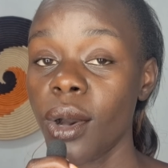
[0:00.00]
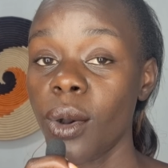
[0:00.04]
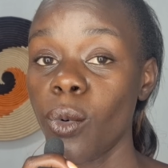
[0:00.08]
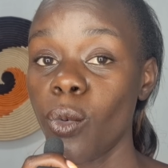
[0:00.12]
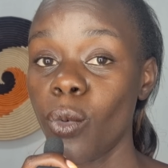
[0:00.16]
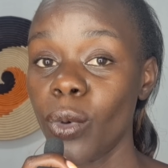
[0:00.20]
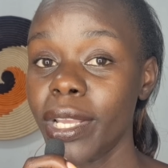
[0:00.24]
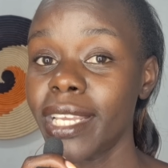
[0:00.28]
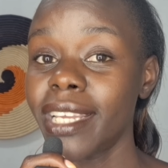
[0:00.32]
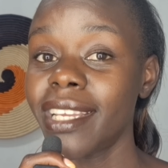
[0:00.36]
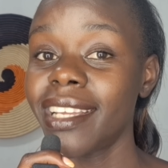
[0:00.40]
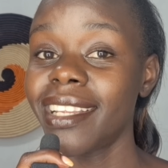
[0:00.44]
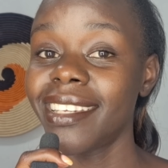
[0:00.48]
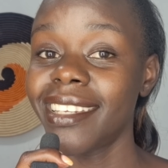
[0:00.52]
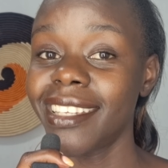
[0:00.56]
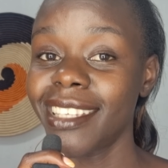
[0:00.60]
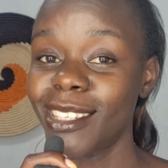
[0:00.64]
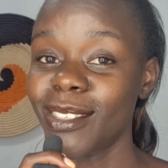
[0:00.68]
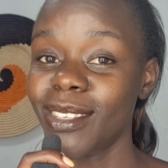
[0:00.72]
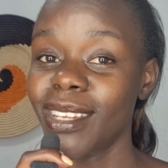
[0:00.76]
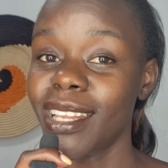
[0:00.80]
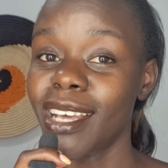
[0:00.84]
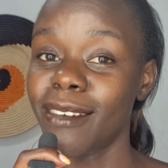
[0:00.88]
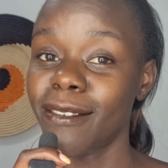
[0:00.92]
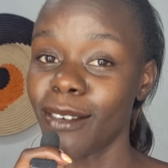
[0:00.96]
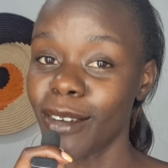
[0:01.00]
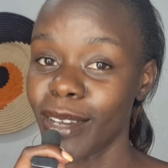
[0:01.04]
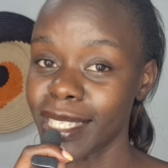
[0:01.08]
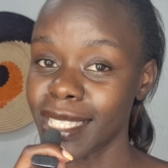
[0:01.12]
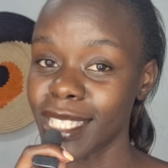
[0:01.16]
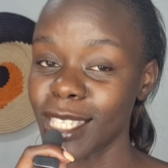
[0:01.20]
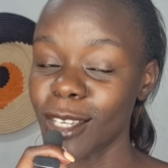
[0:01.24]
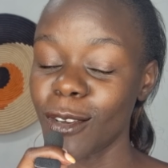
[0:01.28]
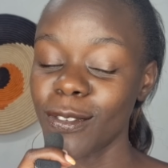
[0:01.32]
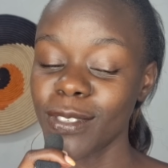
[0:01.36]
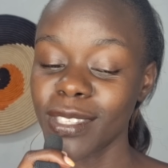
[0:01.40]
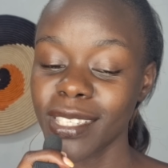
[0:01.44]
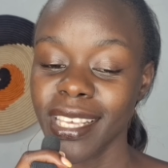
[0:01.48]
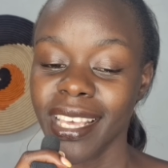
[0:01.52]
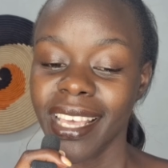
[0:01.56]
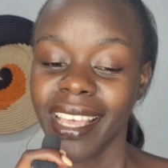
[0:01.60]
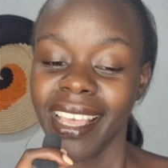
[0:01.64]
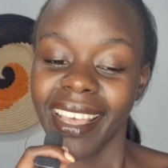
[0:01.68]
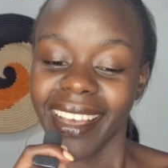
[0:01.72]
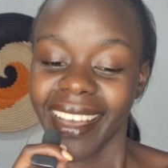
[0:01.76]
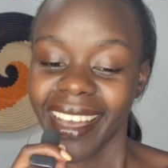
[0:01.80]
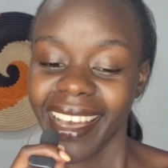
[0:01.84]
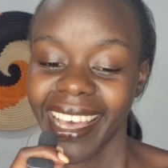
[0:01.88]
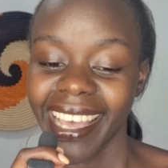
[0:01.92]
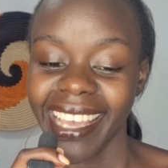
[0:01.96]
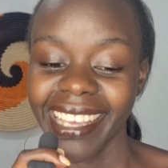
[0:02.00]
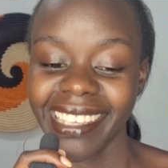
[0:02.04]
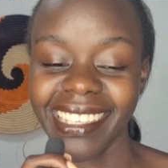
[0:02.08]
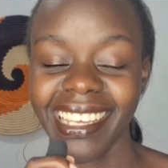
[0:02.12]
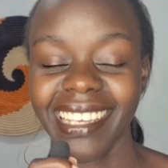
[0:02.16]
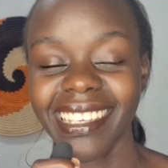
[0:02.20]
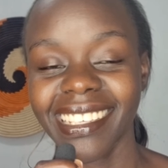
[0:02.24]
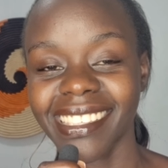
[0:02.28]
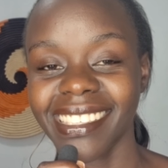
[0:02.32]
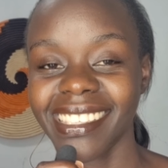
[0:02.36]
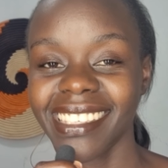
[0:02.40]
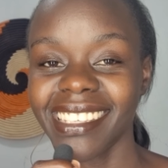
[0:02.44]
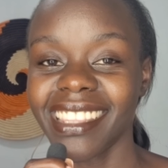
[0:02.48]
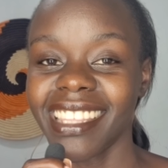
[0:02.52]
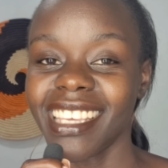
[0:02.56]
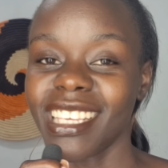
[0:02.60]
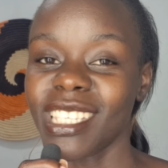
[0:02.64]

We need to love ourselves. Guys, that is it.